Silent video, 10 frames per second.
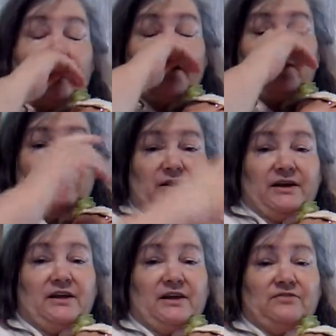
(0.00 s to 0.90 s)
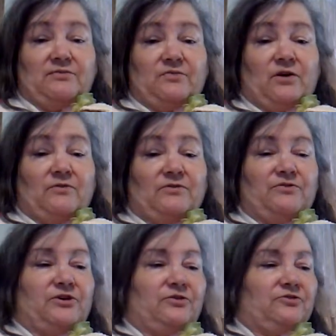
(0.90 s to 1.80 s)
Everybody gets involved
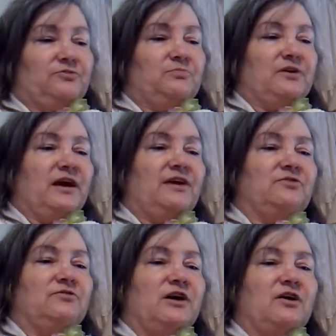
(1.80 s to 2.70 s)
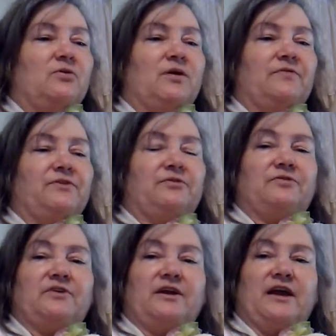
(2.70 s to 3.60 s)
in those, but I do not go out there
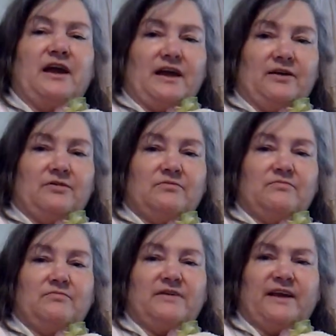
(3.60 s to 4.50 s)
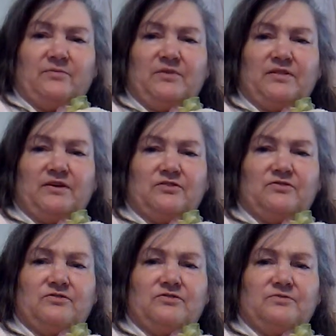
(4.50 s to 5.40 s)
and say, hey, give me
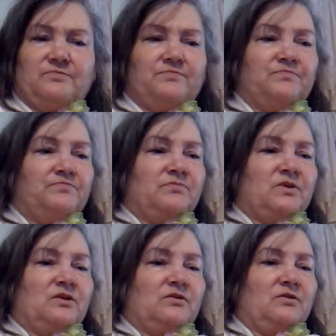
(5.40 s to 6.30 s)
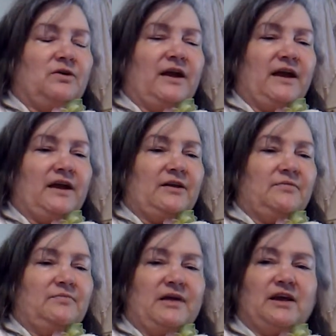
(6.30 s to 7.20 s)
this, or hey,
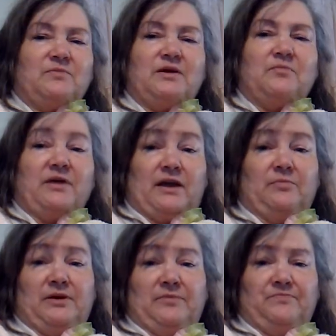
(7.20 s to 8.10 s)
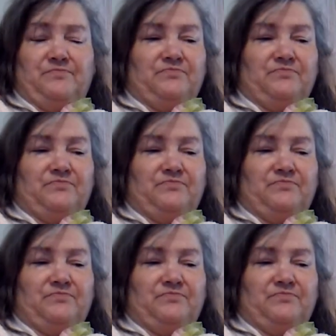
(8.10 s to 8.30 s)
make me a baby,